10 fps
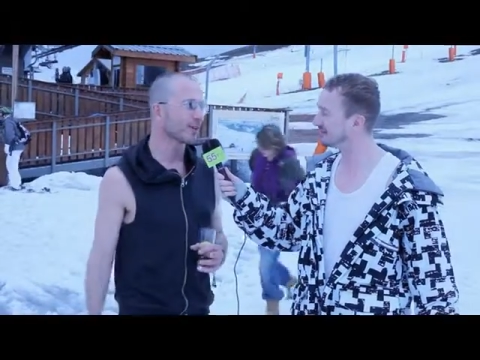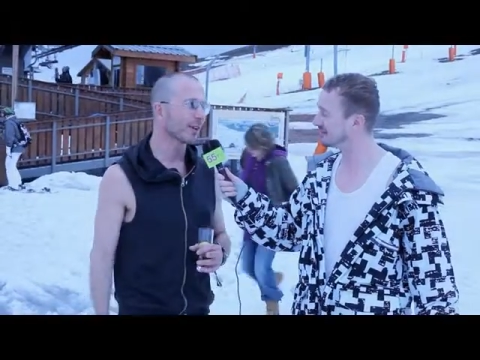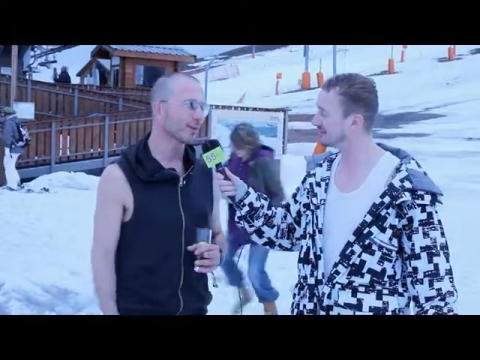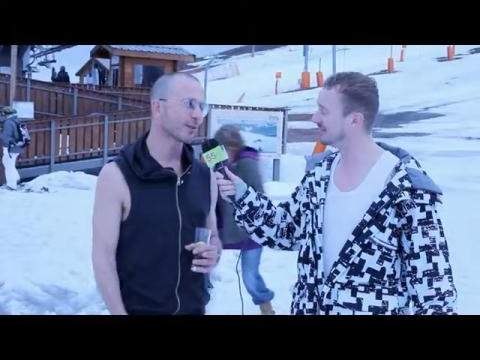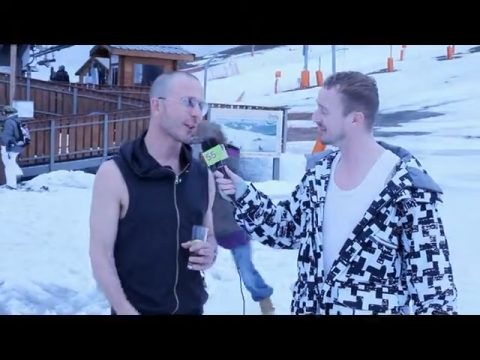
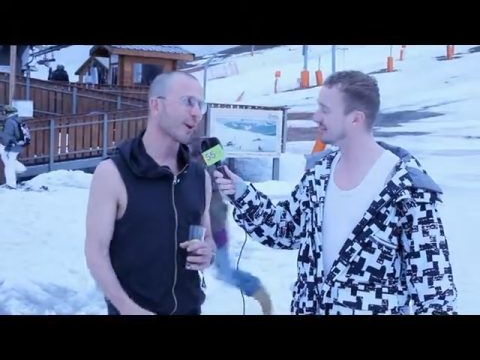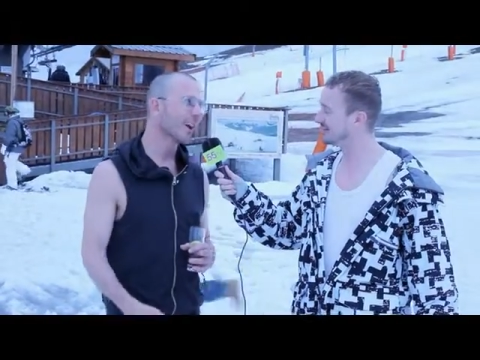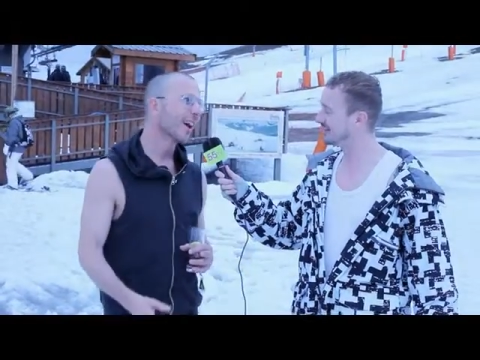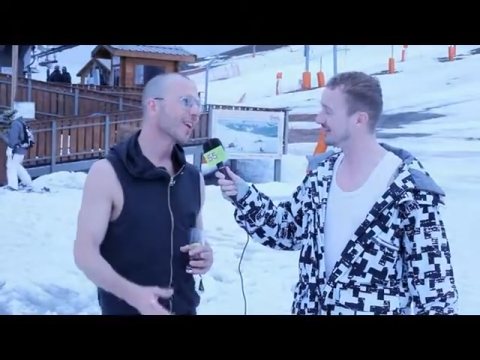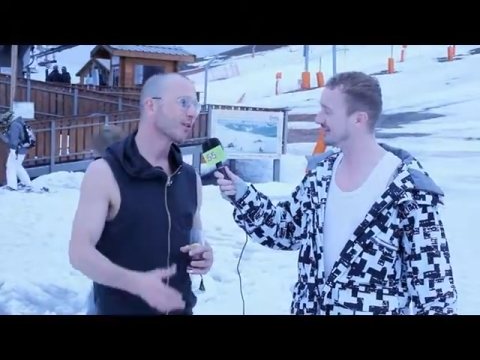Speaker 1: But uh,
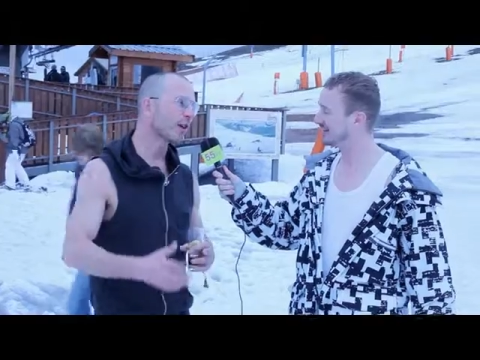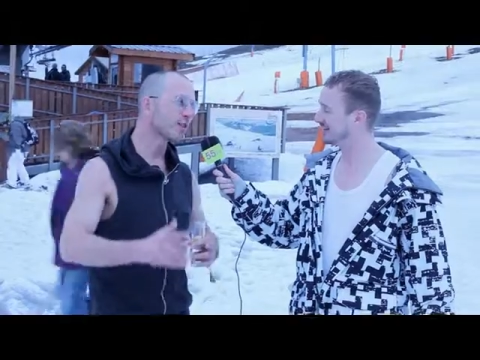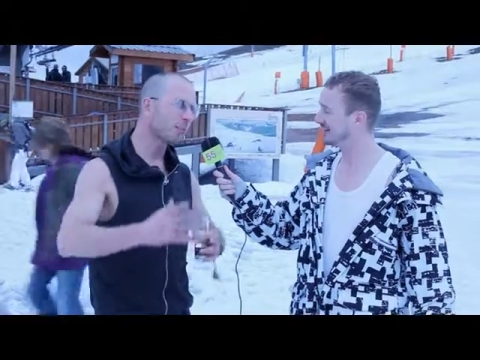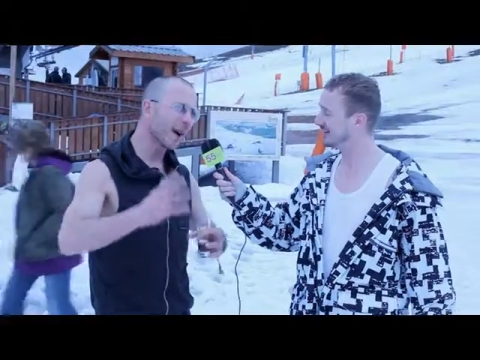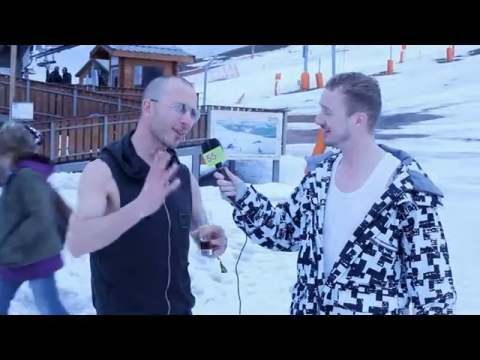so it's
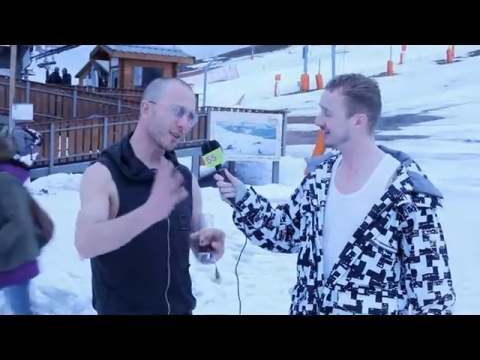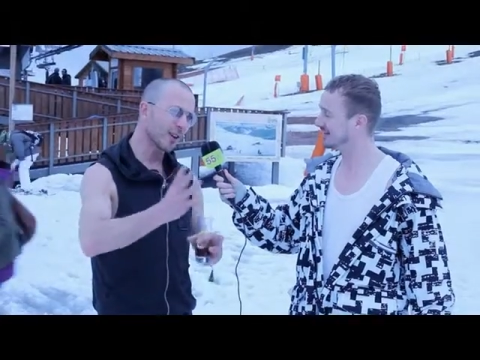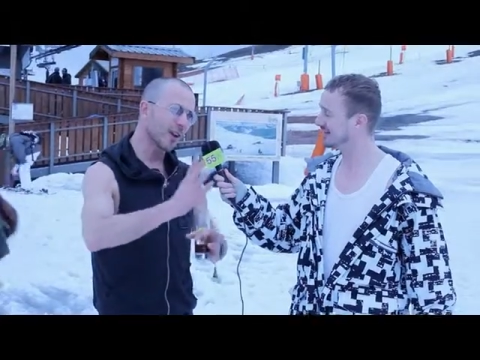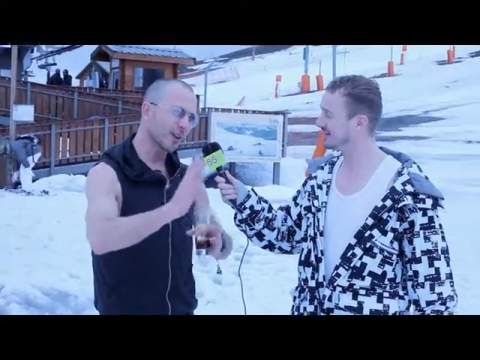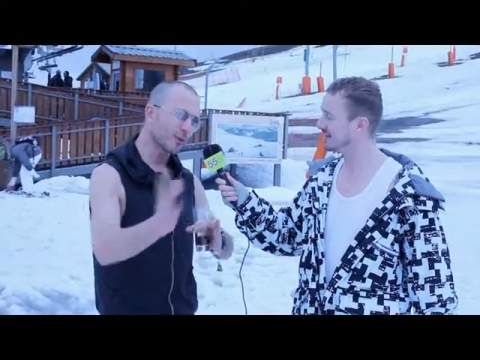better to
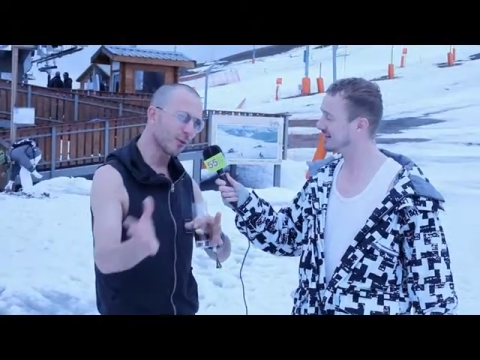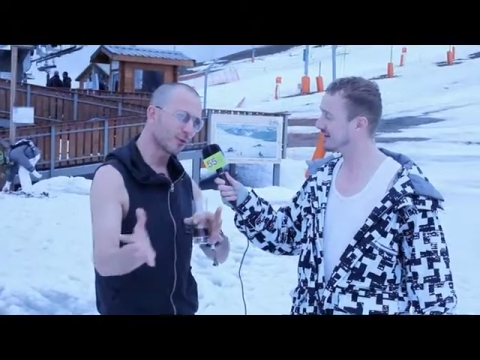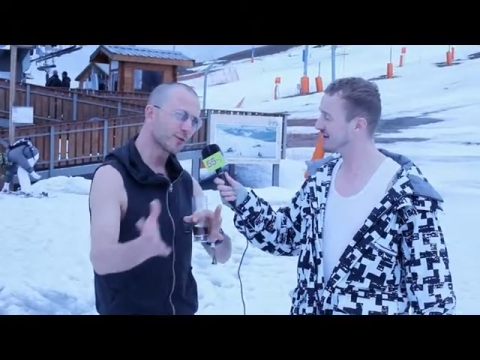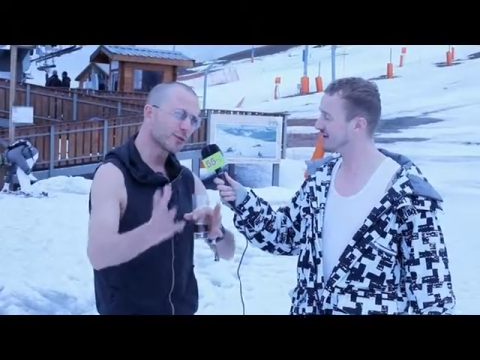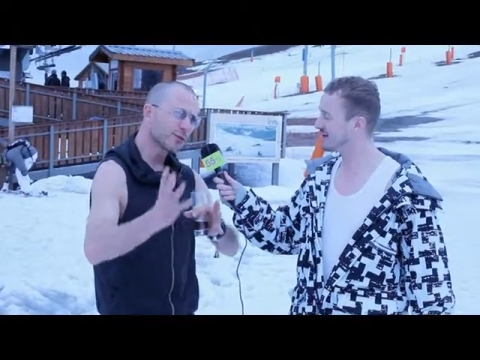like sort
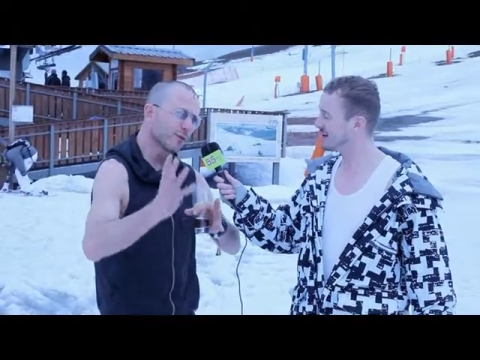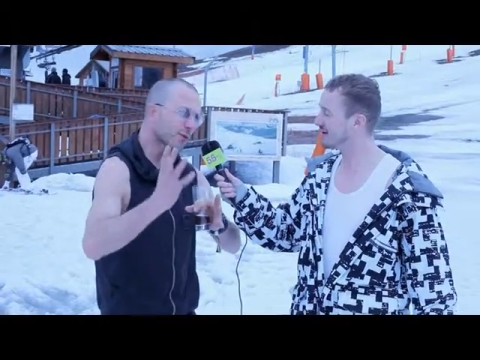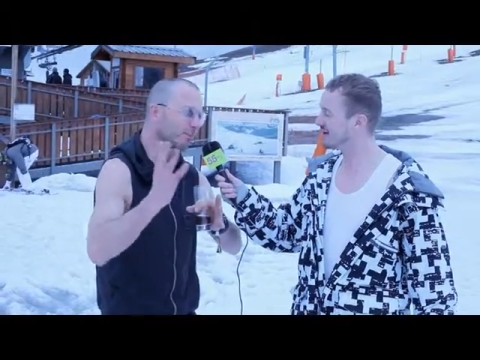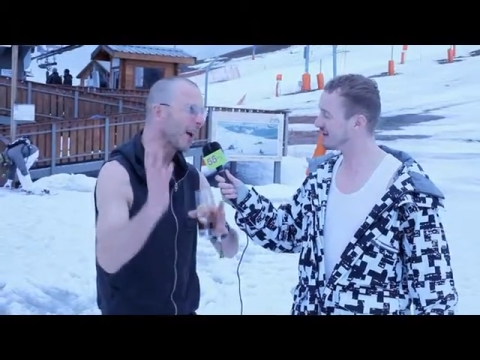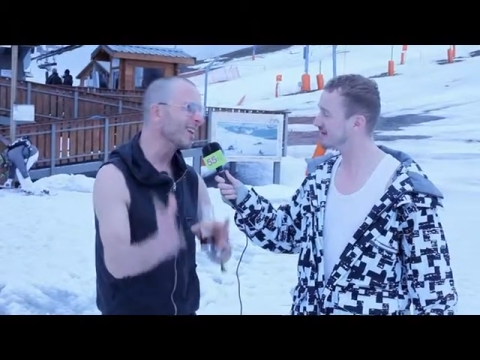of
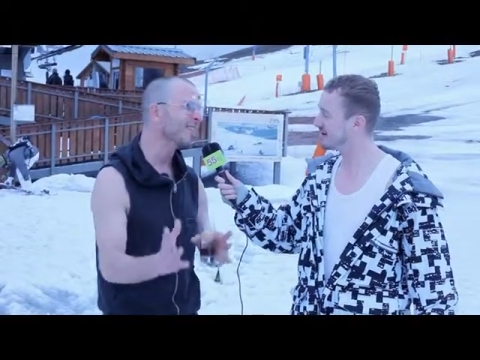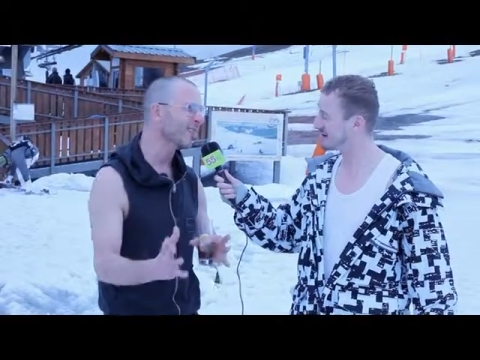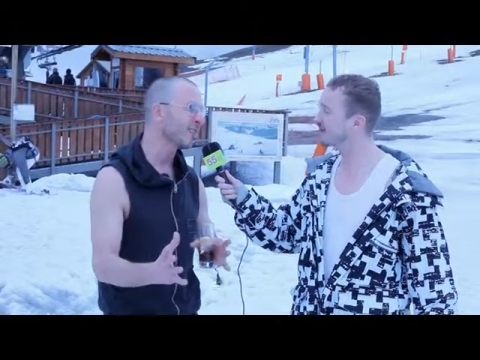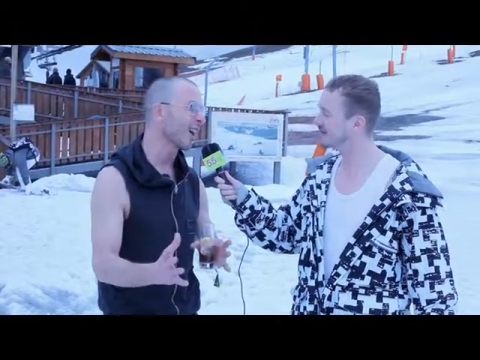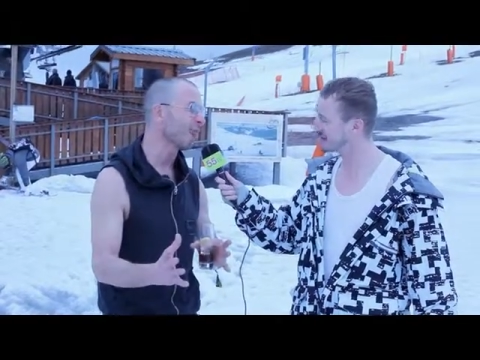pace
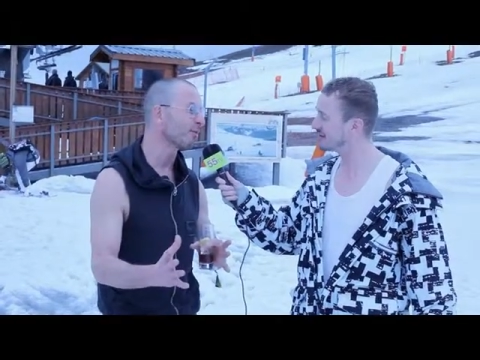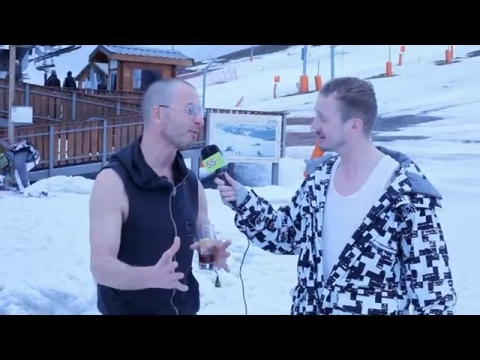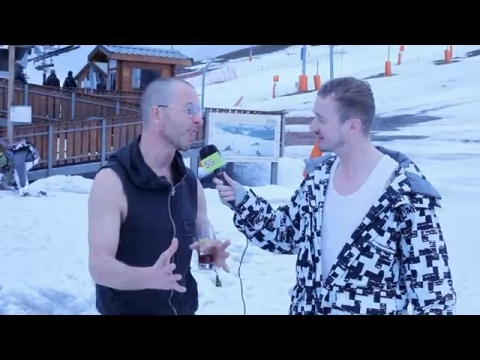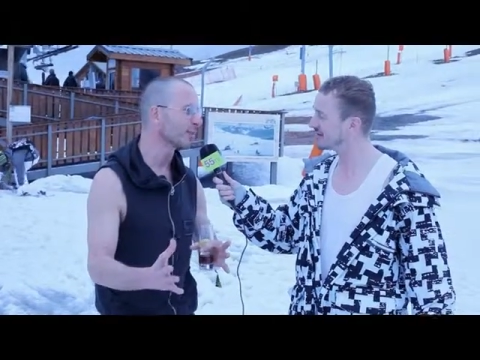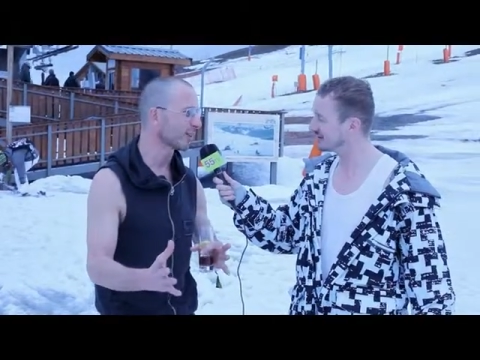yourself.
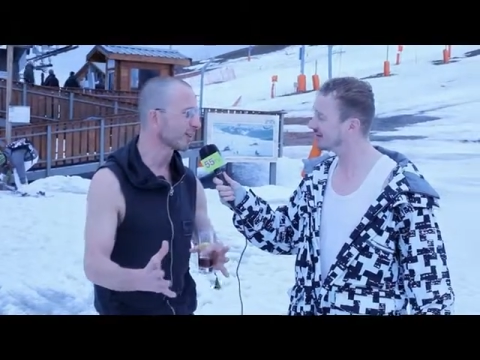That's the